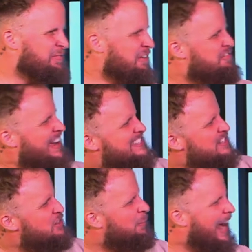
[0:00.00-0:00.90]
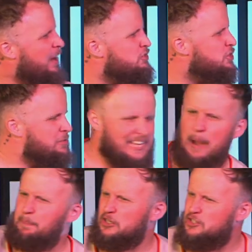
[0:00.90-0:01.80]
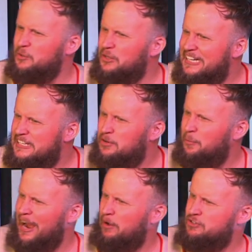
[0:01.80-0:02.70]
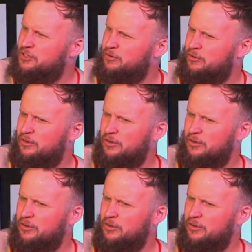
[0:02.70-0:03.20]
The faces around you, the opportunities around you?